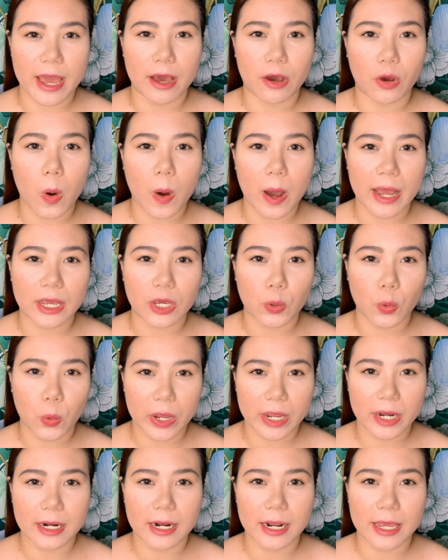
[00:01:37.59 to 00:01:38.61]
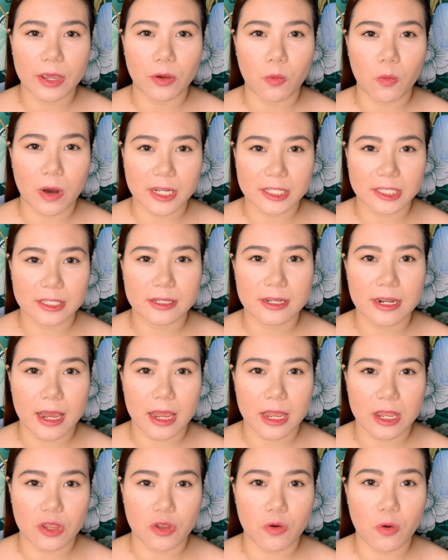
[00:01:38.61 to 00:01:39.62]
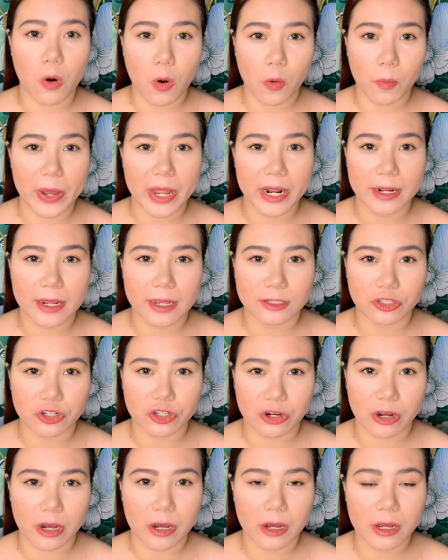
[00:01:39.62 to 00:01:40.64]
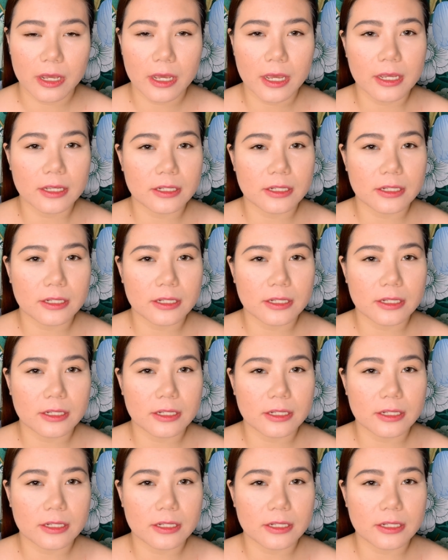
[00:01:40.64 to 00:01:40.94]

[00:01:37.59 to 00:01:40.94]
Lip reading: out quite quickly once you open the jar.